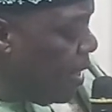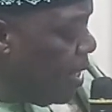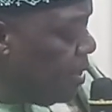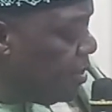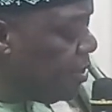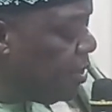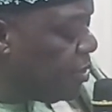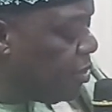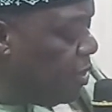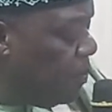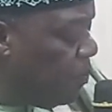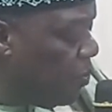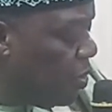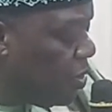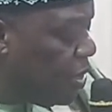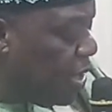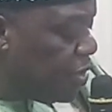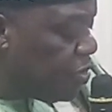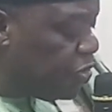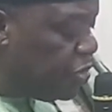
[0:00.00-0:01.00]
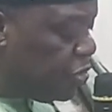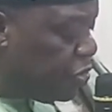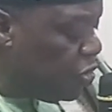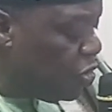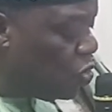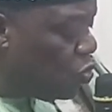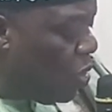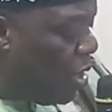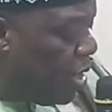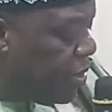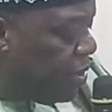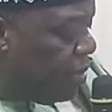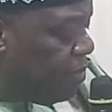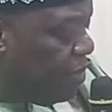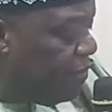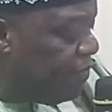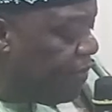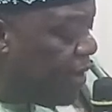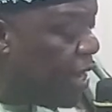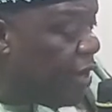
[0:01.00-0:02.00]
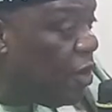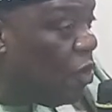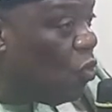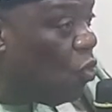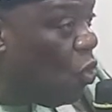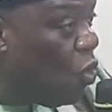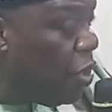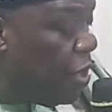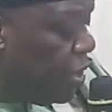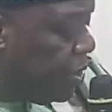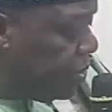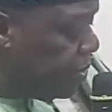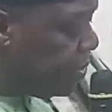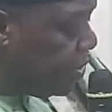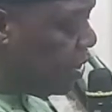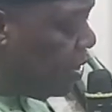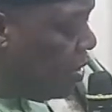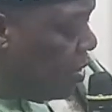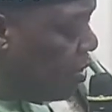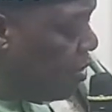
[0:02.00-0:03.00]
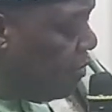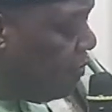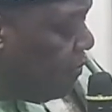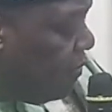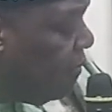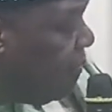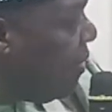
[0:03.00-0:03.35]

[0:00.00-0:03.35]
16 broadcast stations were given final warnings for